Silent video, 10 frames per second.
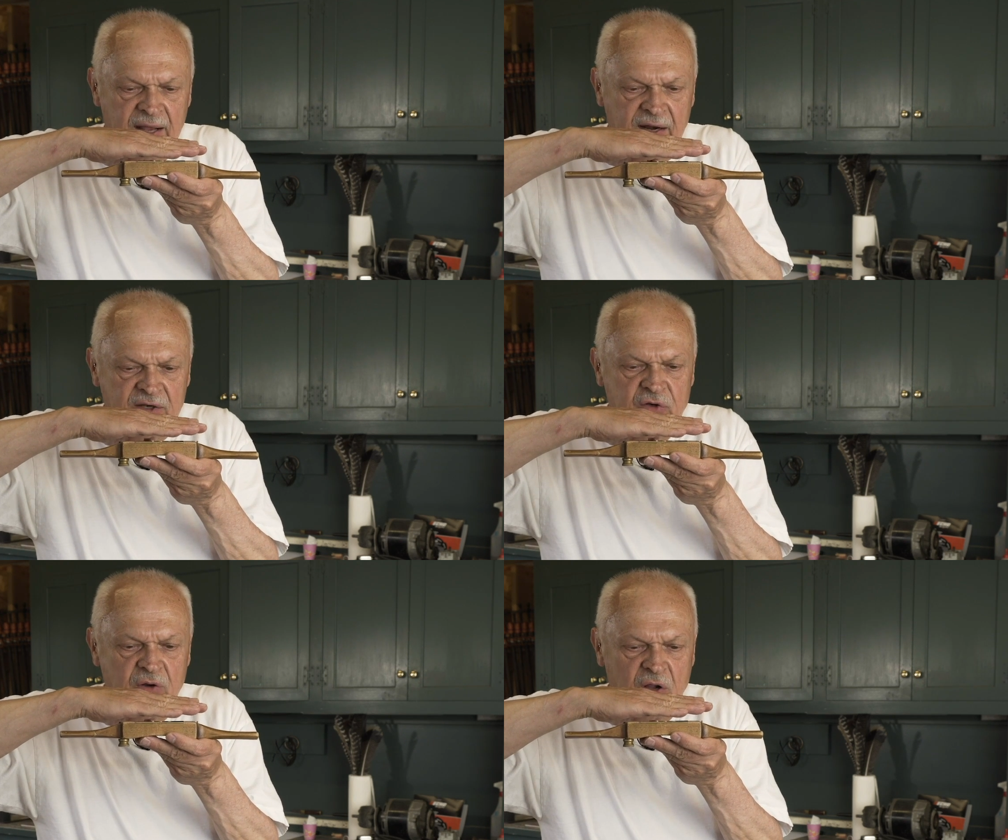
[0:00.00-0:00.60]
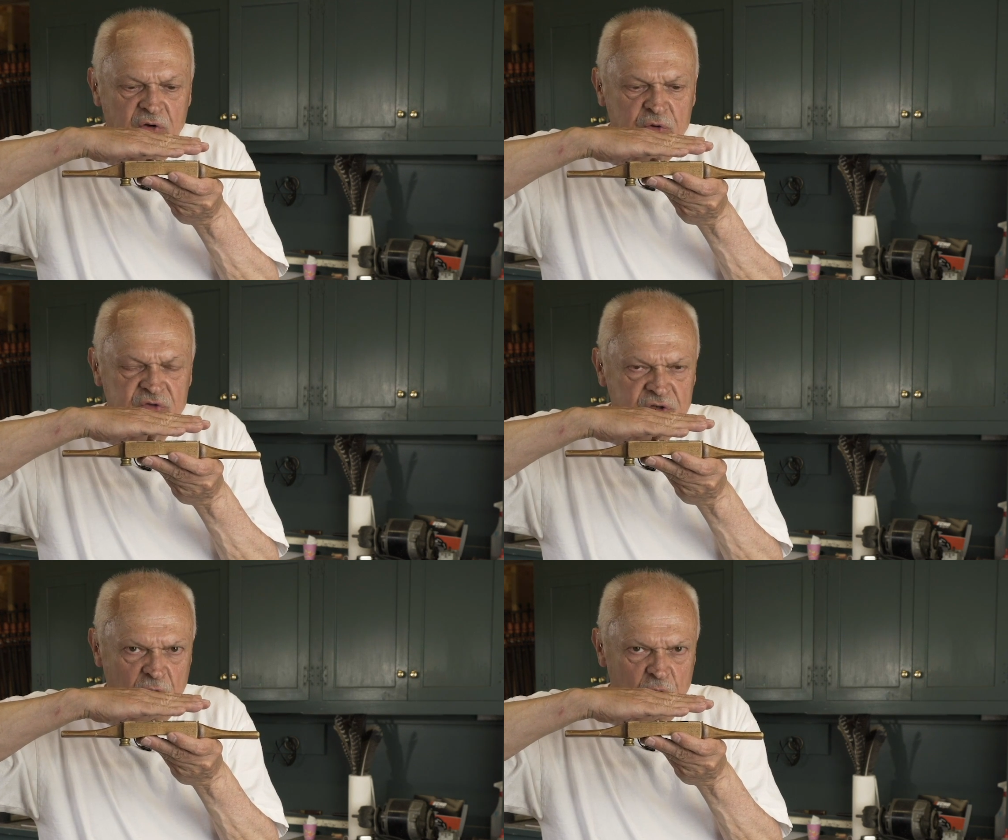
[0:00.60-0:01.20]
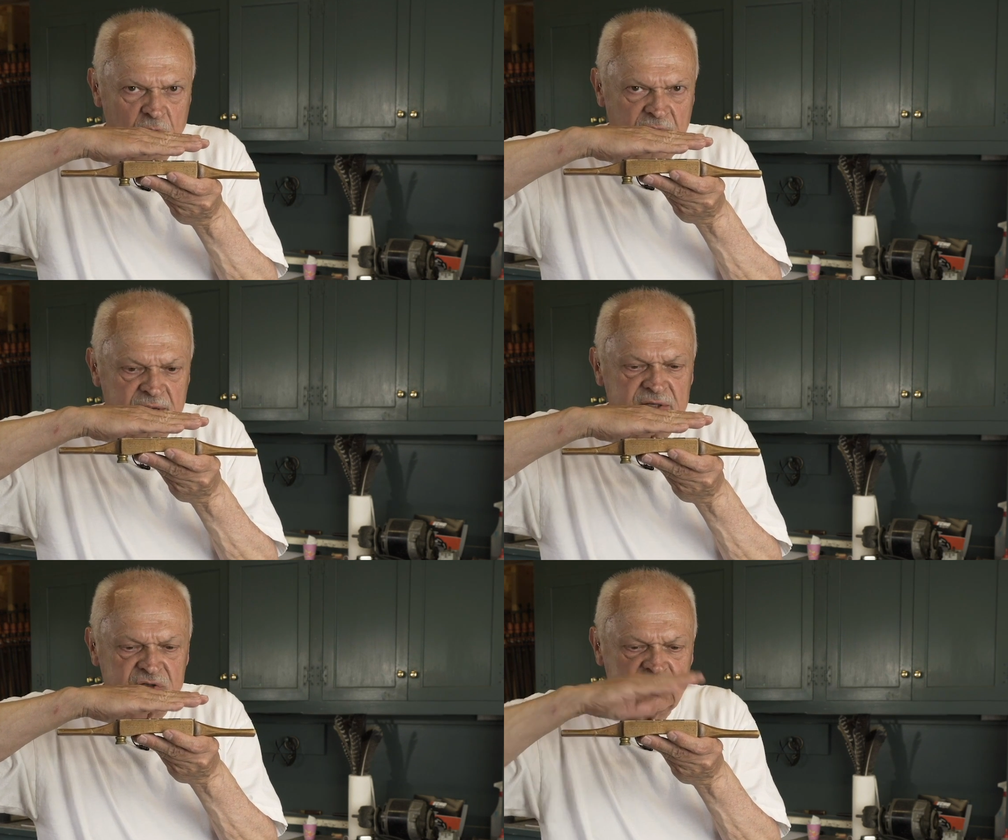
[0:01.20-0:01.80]
and I do so
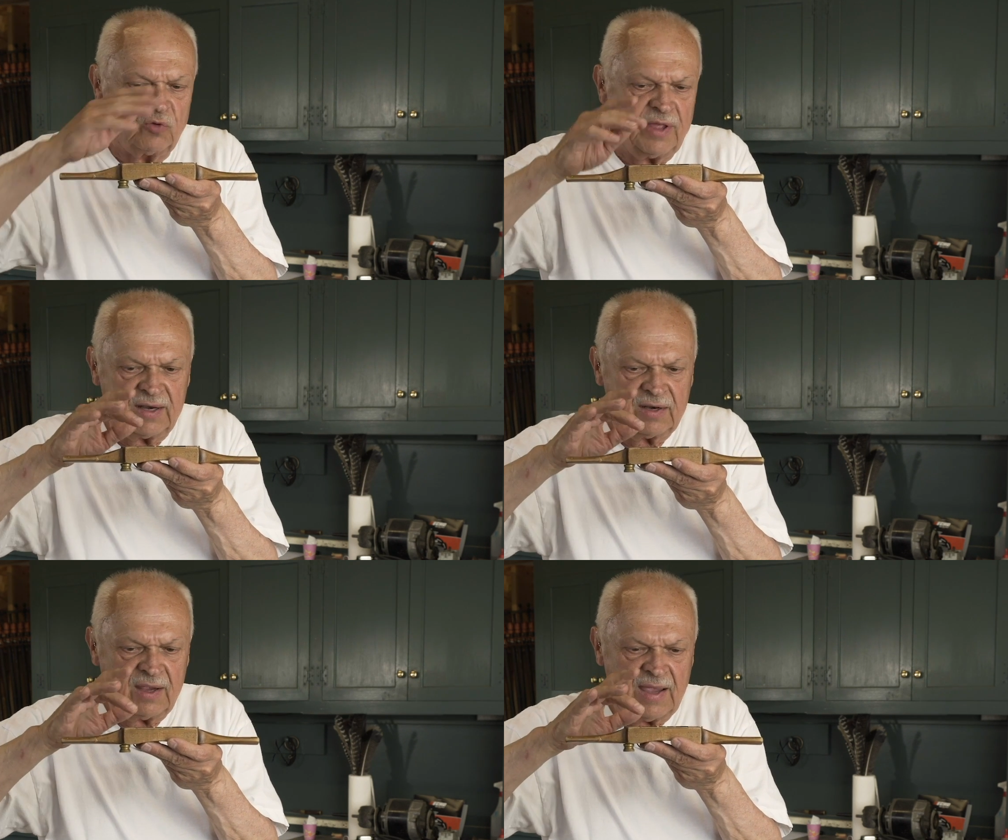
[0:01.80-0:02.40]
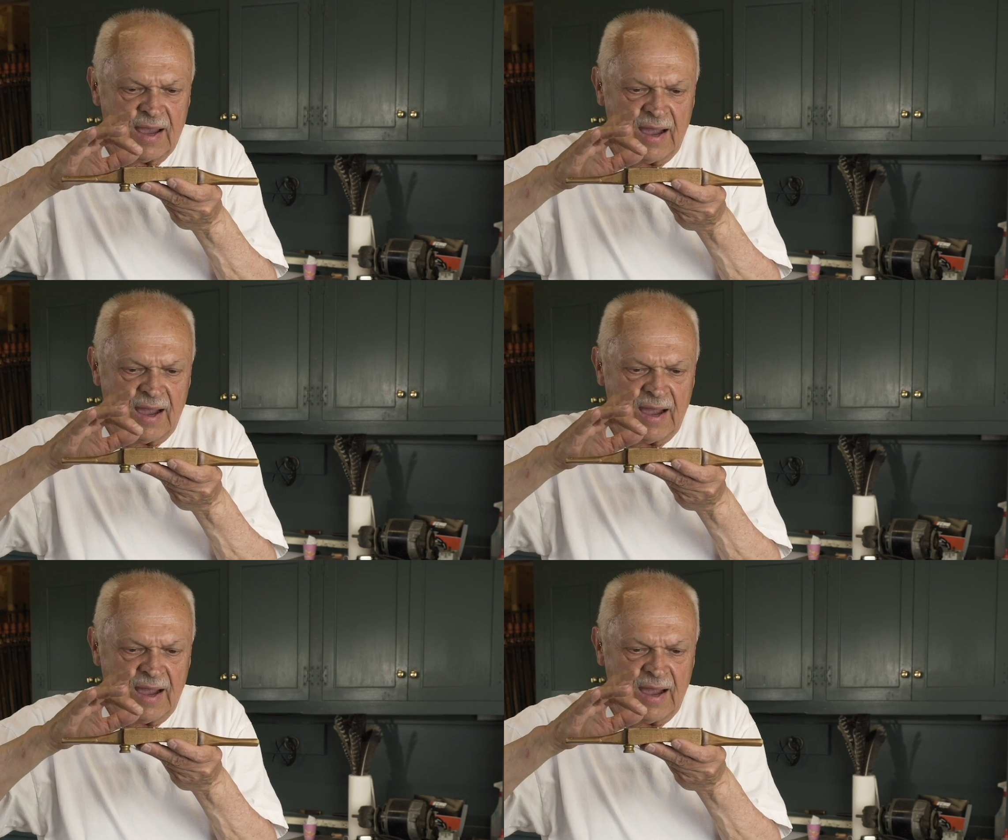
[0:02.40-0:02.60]
that